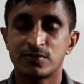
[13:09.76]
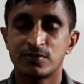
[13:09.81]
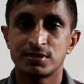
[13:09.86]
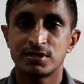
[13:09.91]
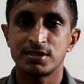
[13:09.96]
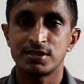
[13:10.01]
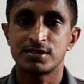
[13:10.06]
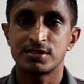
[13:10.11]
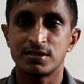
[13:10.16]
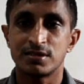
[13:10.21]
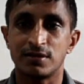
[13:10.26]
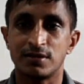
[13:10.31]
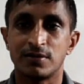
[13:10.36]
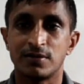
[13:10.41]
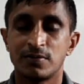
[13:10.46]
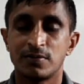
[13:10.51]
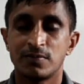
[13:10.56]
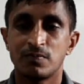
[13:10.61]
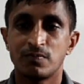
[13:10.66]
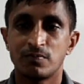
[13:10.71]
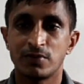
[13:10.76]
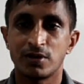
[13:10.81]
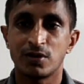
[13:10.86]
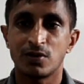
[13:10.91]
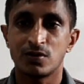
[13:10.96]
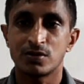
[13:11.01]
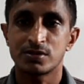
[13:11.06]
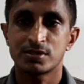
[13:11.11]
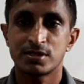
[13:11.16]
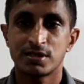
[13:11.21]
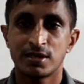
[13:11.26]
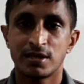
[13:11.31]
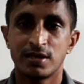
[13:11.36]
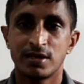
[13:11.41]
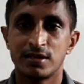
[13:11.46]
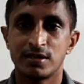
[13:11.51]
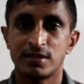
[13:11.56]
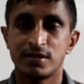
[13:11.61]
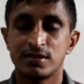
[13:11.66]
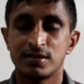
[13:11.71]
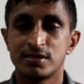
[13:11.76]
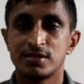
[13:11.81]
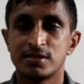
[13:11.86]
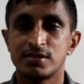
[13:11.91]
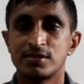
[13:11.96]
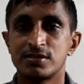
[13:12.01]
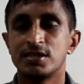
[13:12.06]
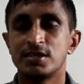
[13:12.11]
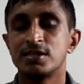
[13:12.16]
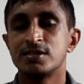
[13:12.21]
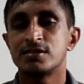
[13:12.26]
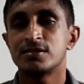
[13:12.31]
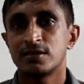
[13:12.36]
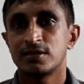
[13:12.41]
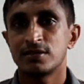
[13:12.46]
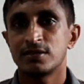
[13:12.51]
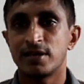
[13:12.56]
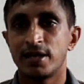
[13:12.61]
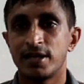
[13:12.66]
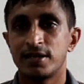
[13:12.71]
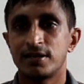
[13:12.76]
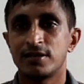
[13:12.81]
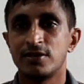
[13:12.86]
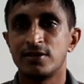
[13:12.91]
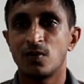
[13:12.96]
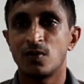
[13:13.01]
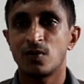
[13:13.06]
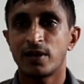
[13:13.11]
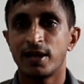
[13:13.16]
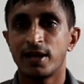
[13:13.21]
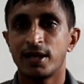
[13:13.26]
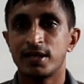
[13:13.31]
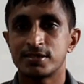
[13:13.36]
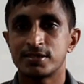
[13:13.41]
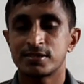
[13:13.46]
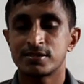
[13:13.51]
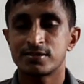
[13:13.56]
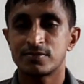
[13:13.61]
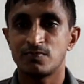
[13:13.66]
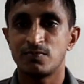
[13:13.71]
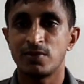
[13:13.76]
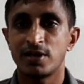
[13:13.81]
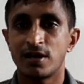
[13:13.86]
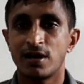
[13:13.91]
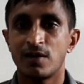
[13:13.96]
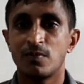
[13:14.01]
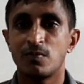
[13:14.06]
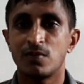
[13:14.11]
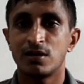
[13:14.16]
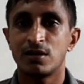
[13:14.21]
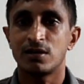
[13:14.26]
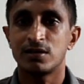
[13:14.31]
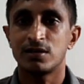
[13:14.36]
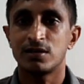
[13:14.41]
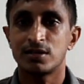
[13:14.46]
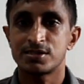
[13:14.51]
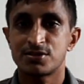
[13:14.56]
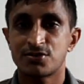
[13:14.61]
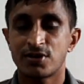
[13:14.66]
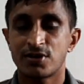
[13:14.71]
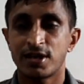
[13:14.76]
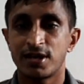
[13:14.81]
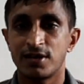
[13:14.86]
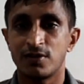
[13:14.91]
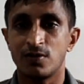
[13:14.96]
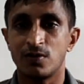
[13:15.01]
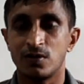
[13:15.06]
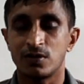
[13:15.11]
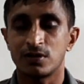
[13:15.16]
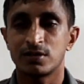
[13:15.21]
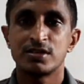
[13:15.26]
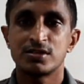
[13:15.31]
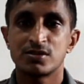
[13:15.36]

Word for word: Tissa uh, because he sees that dog has become a stray dog.